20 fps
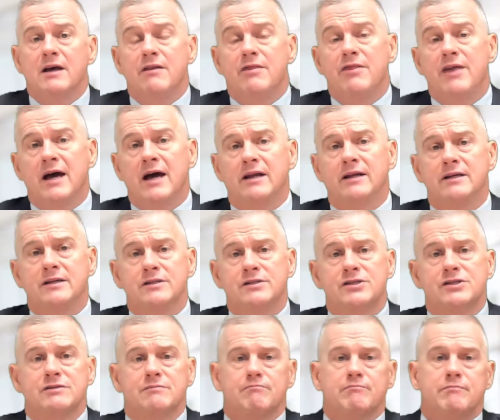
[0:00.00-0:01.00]
That
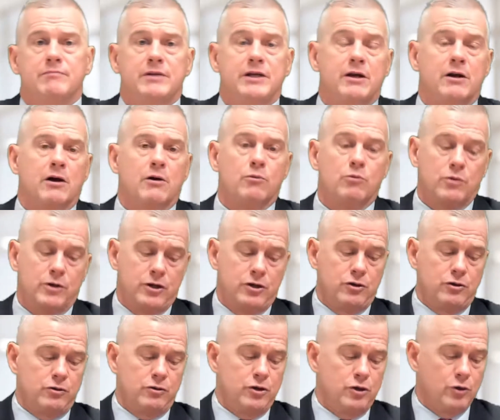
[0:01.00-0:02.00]
is,
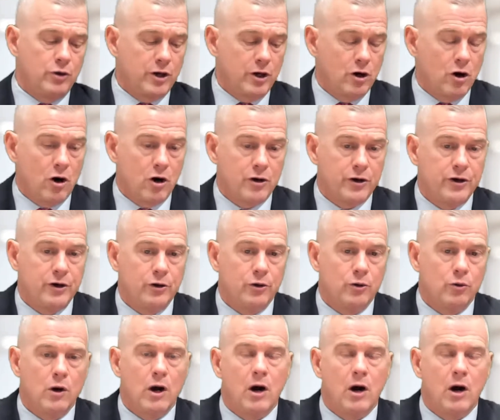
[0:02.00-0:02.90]
you can argue,